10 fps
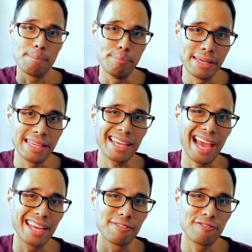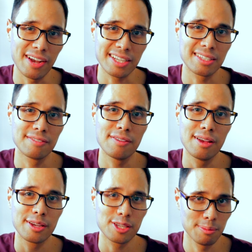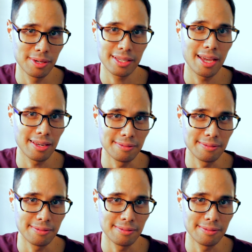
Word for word: be an effective communicator.